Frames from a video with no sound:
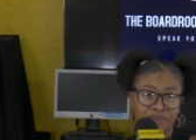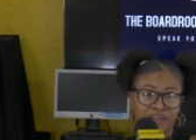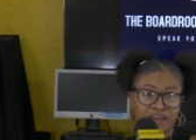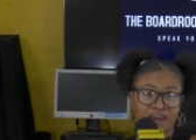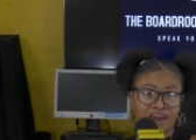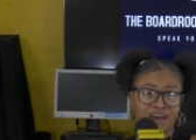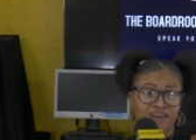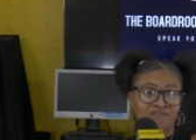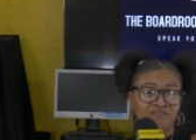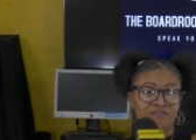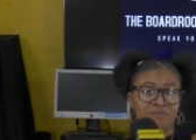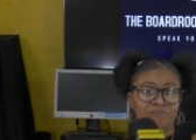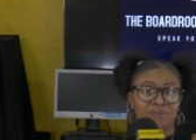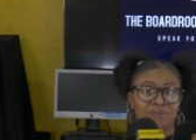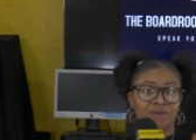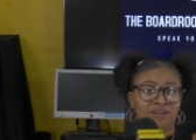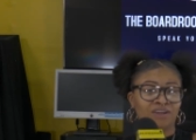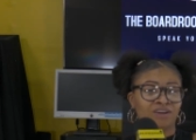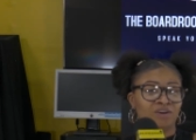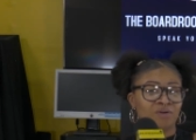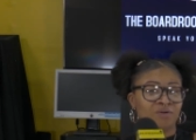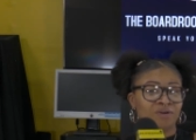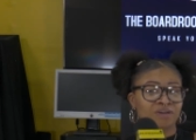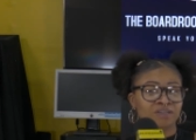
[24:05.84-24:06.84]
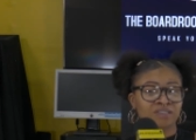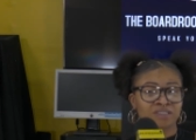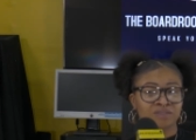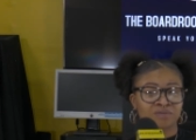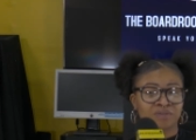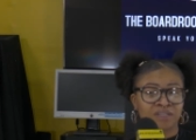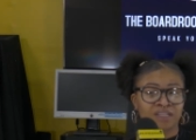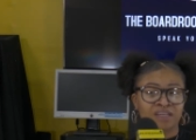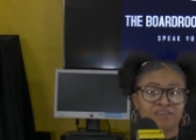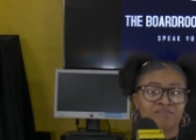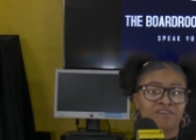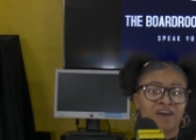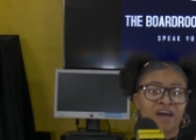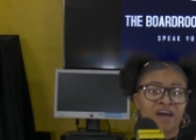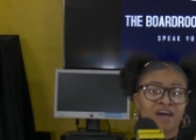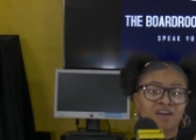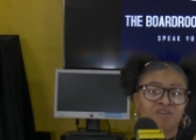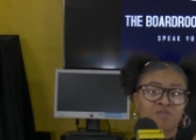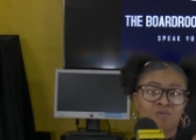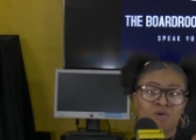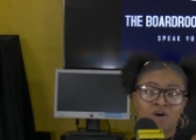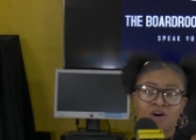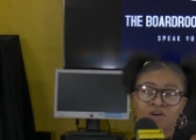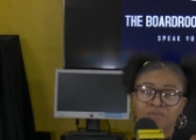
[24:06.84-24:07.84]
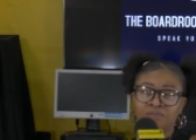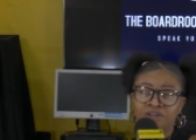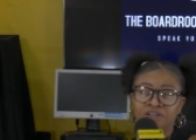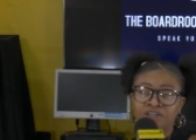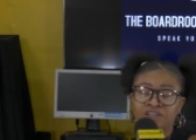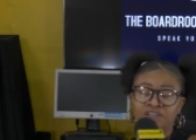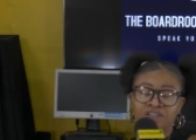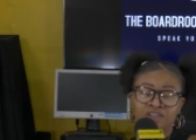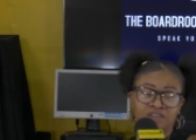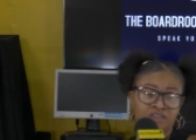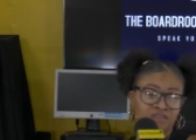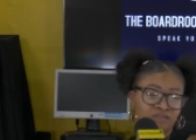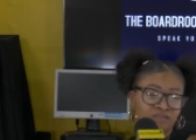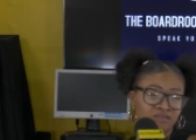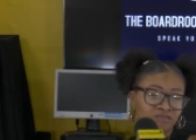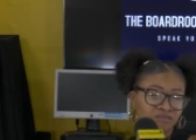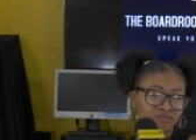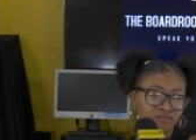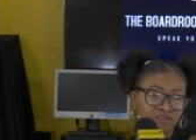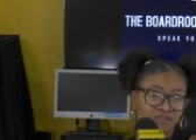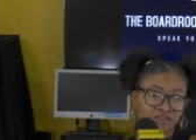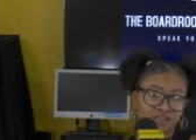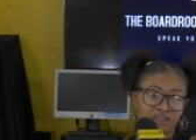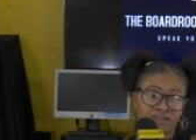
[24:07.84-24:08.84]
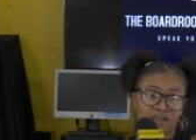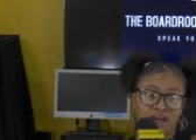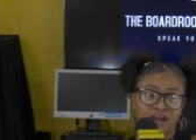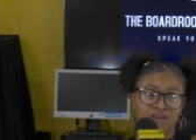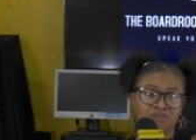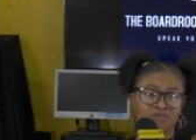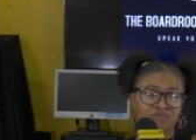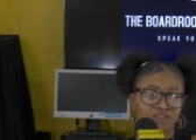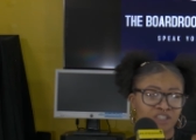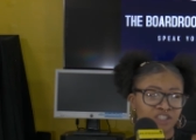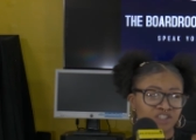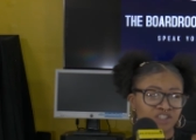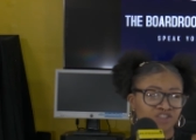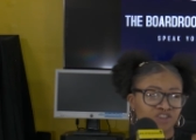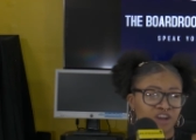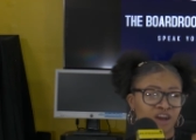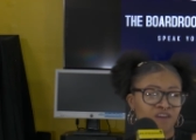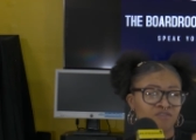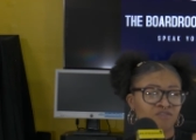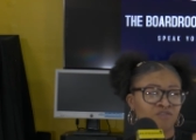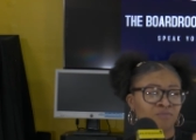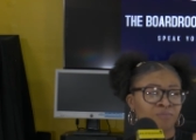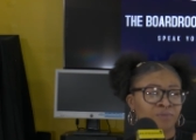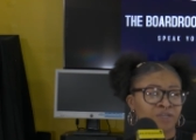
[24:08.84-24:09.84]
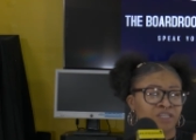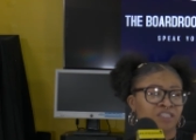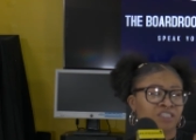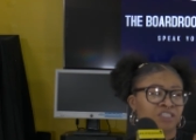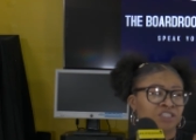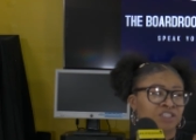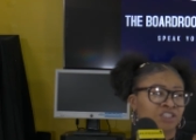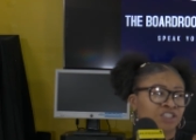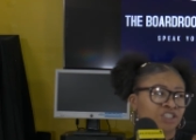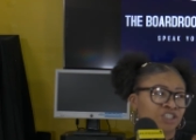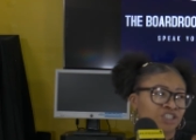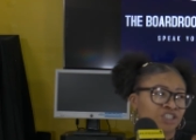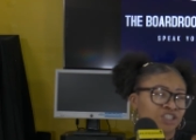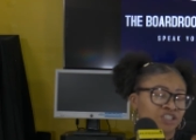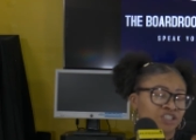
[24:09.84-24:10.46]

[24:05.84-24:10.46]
Yeah, I haven't been nowhere else where they've had a Wahlburger. I don't really travel much.